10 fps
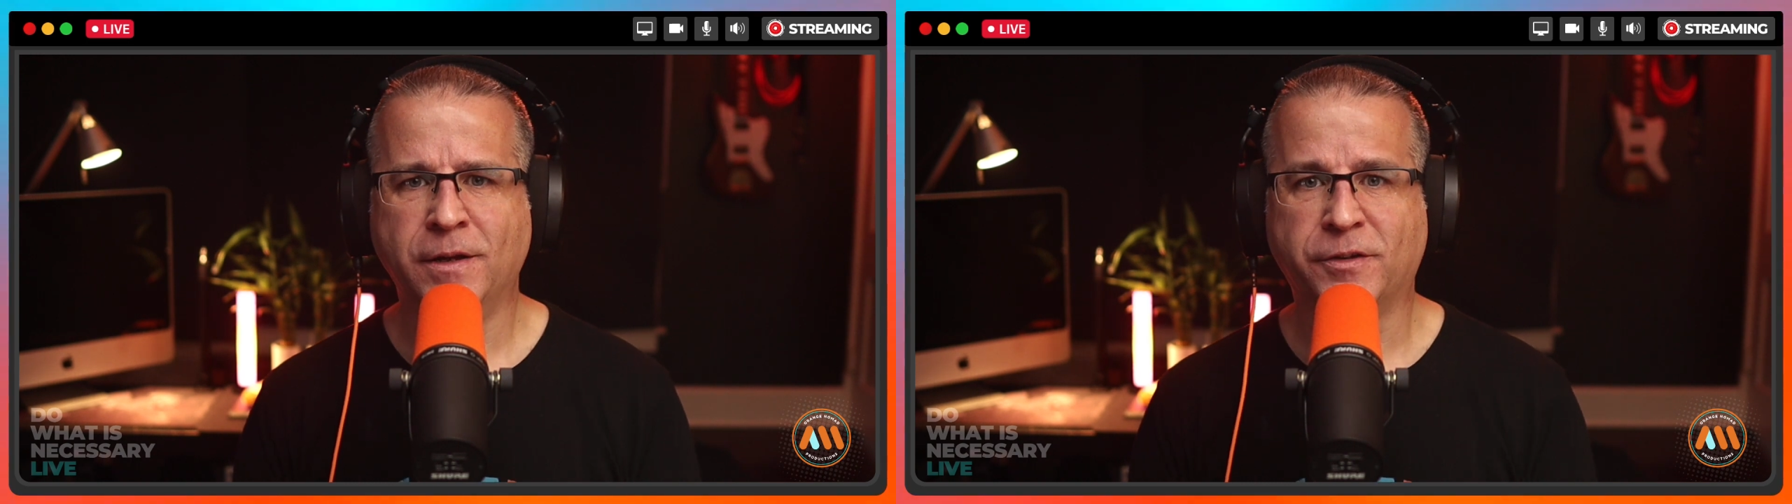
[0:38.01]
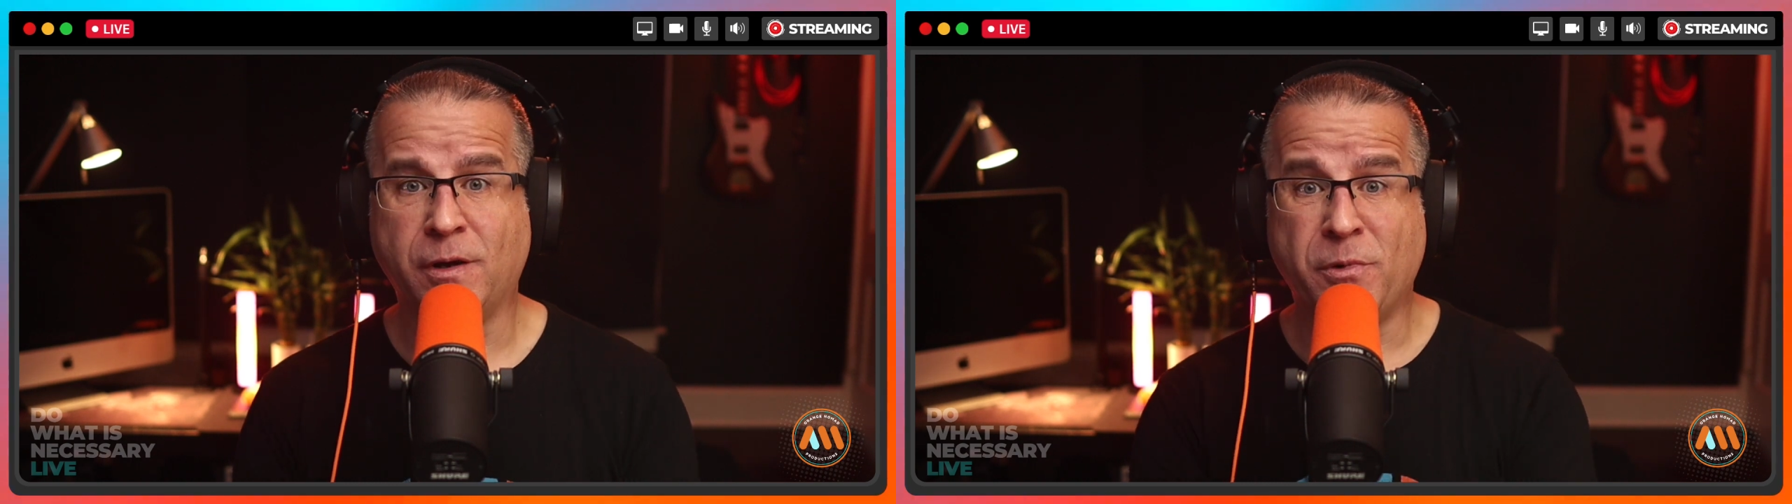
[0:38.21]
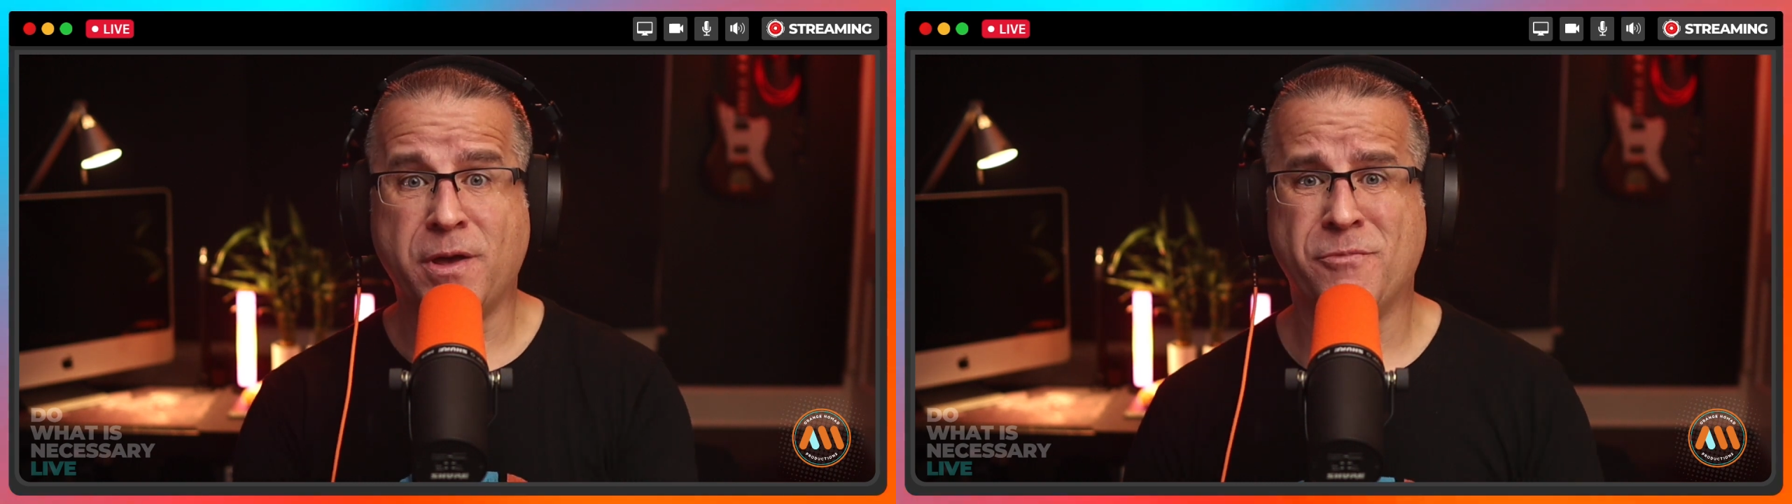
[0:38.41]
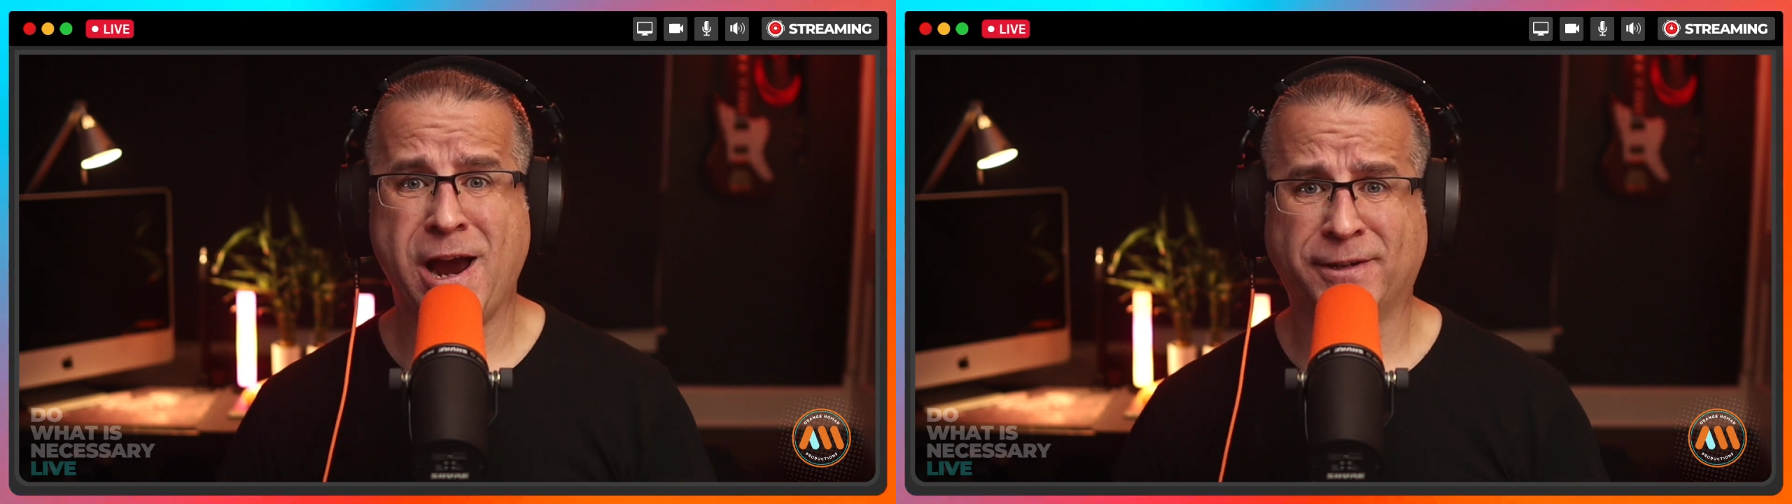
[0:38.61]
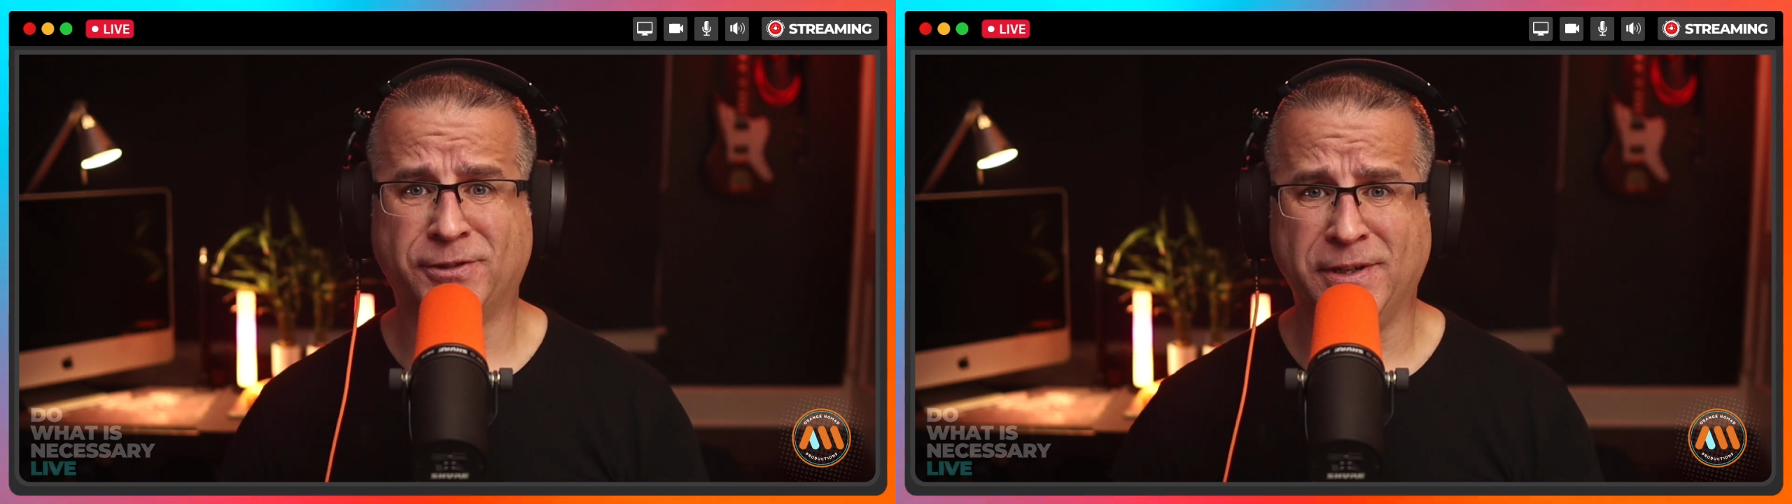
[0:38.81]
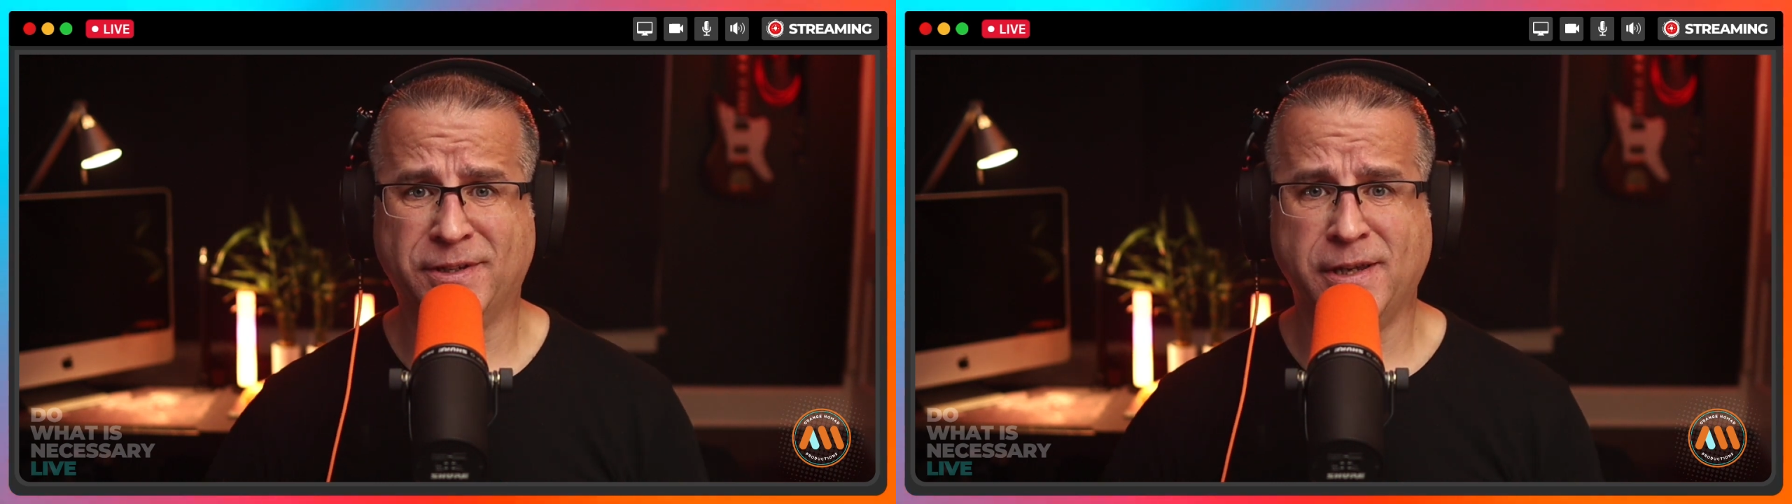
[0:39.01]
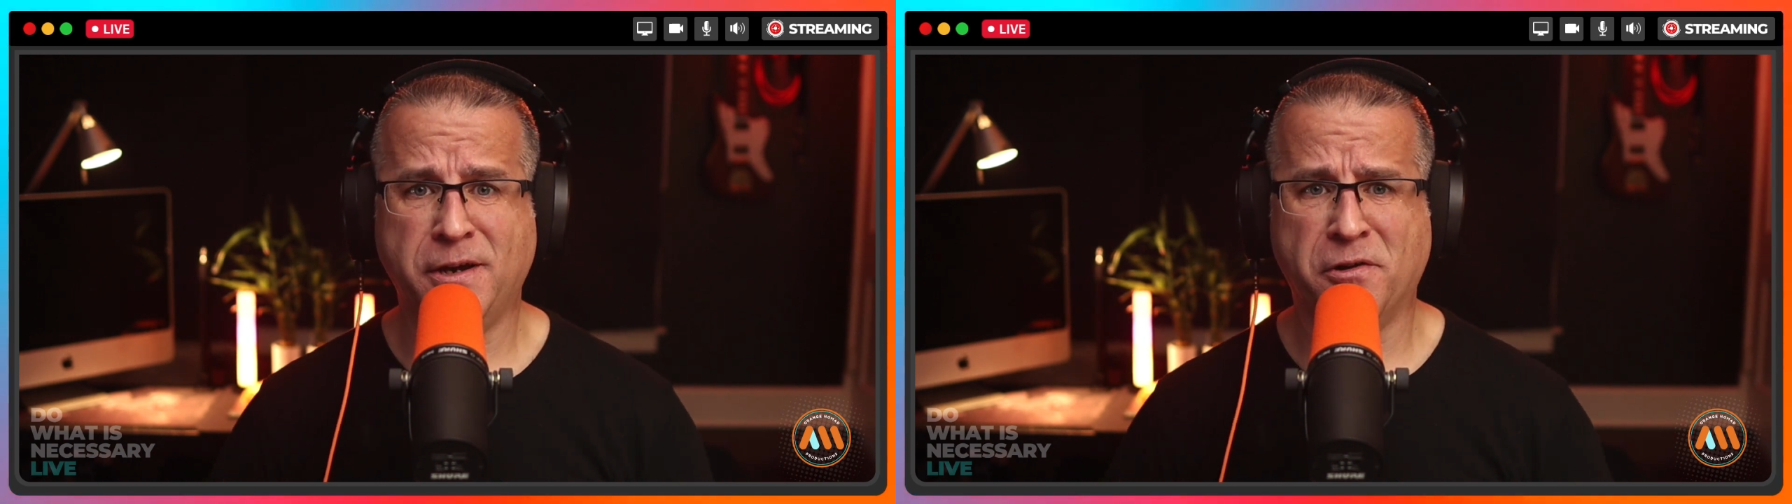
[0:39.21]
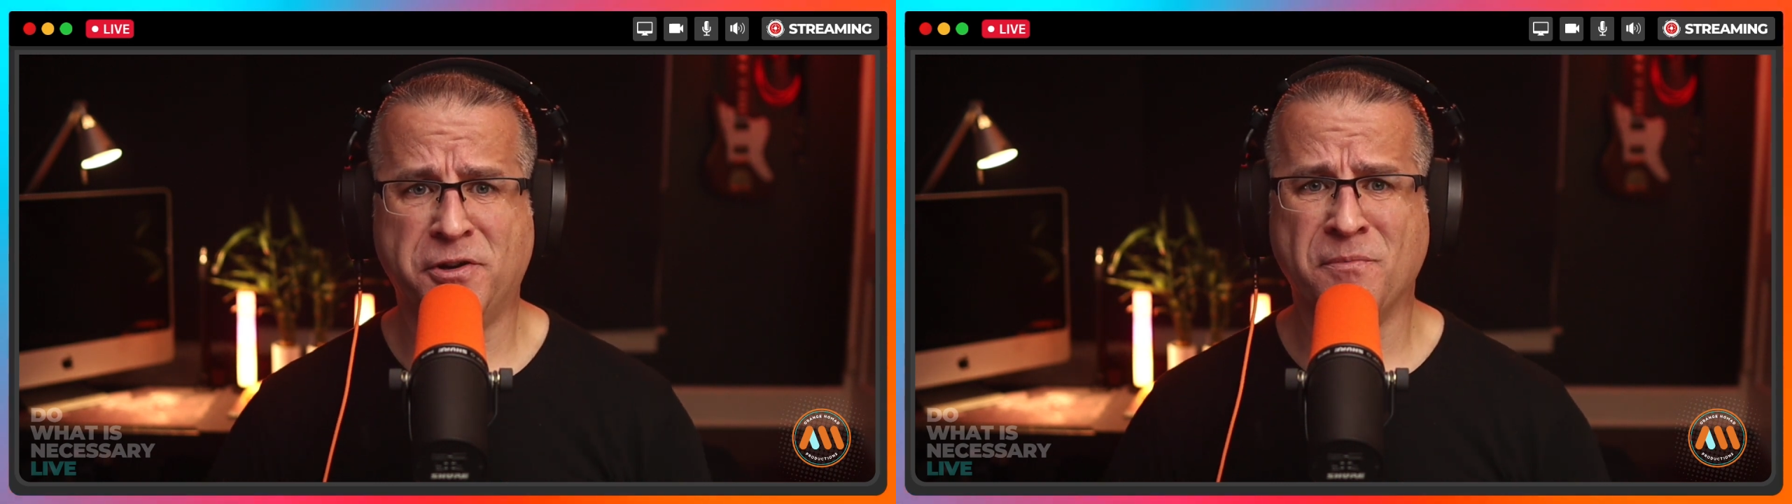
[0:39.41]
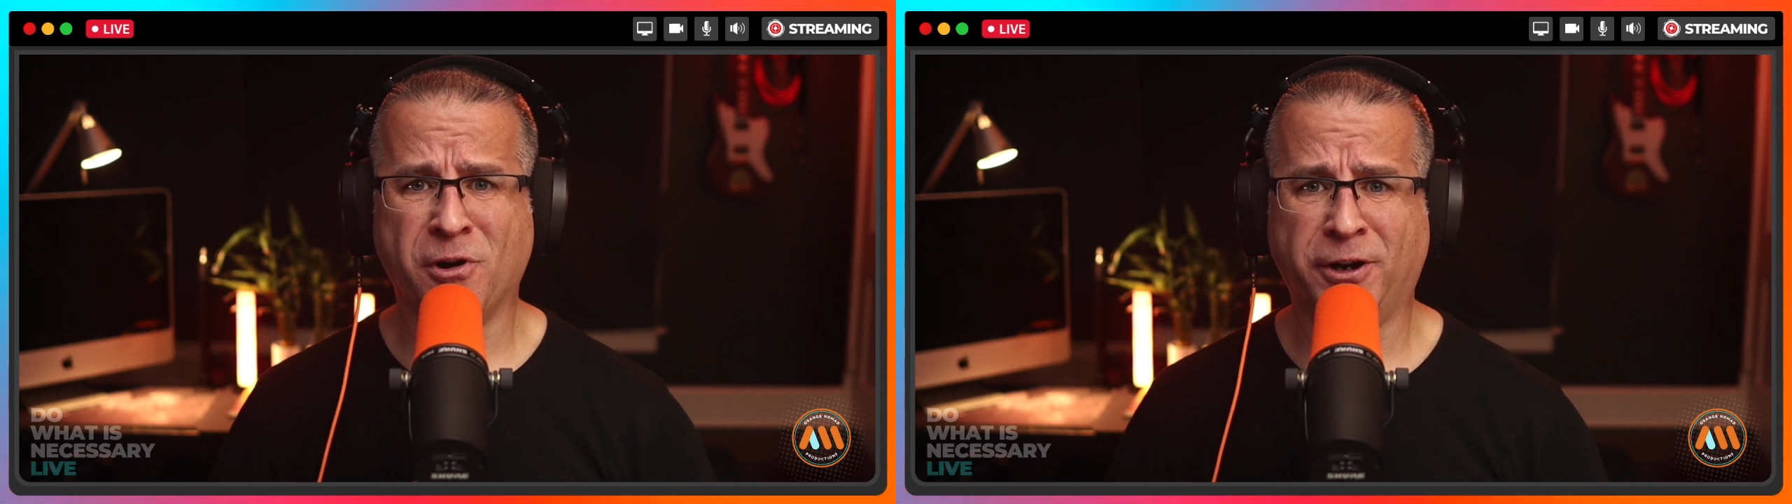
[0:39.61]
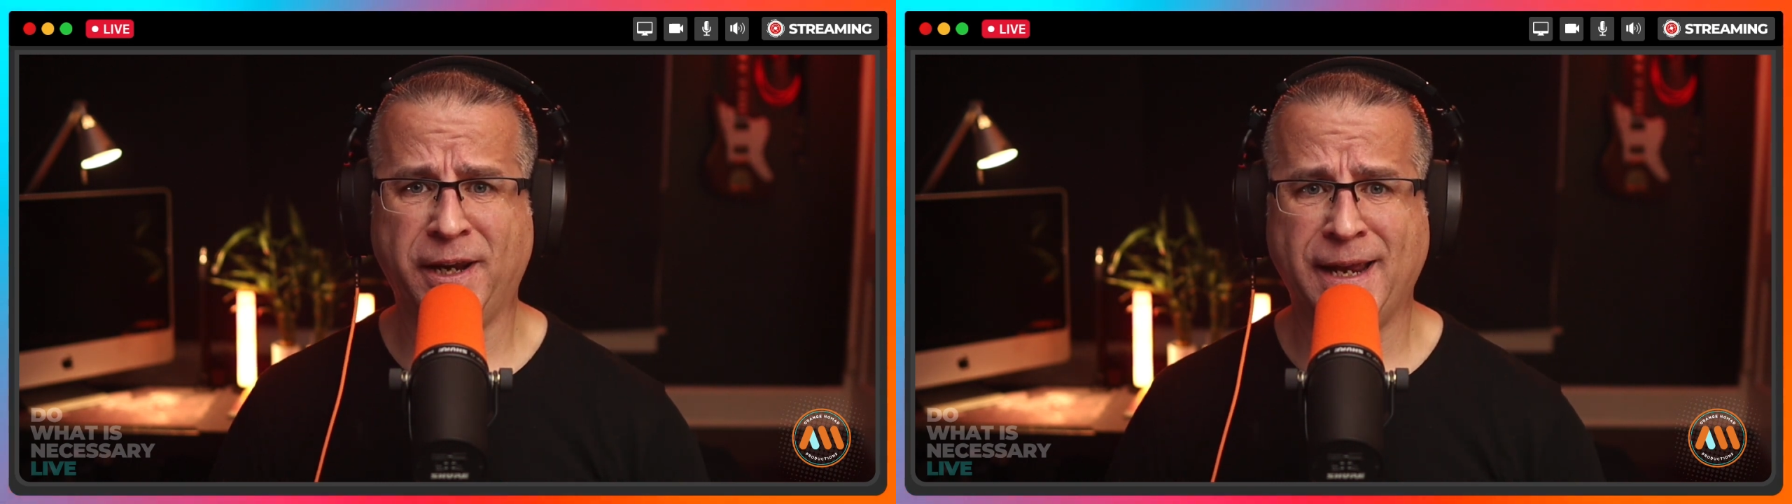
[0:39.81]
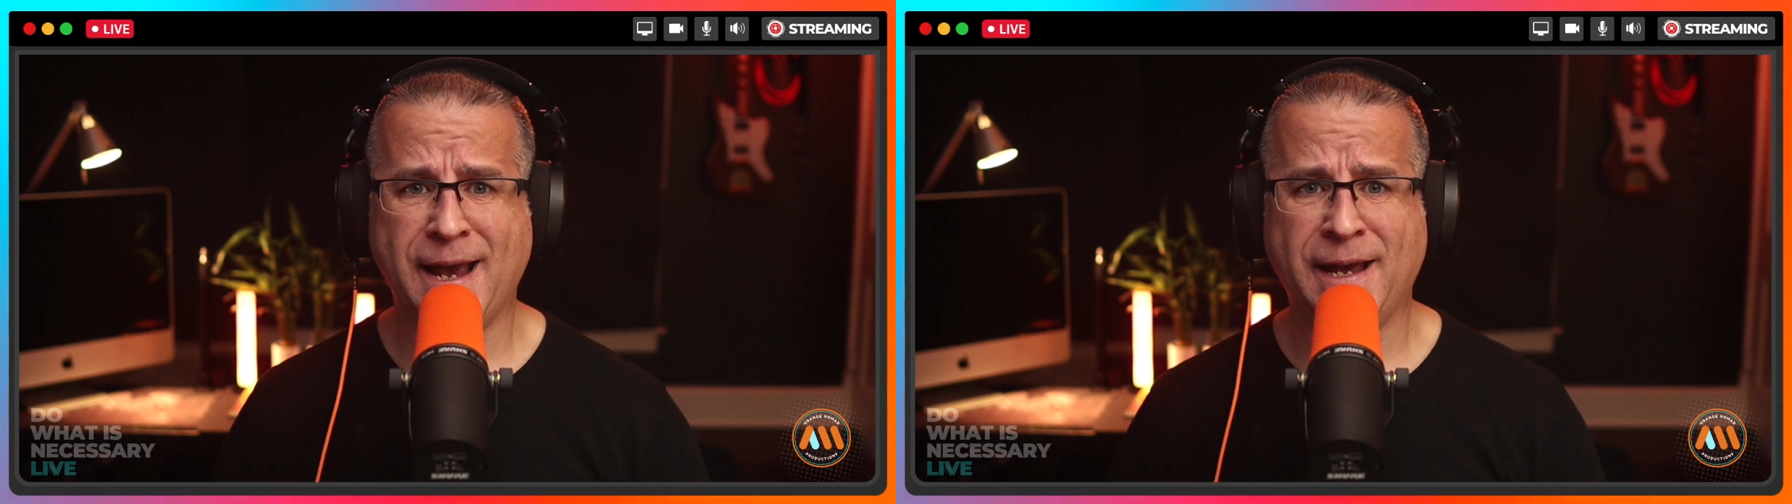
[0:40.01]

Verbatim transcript: some of them are actually sitting on your marketing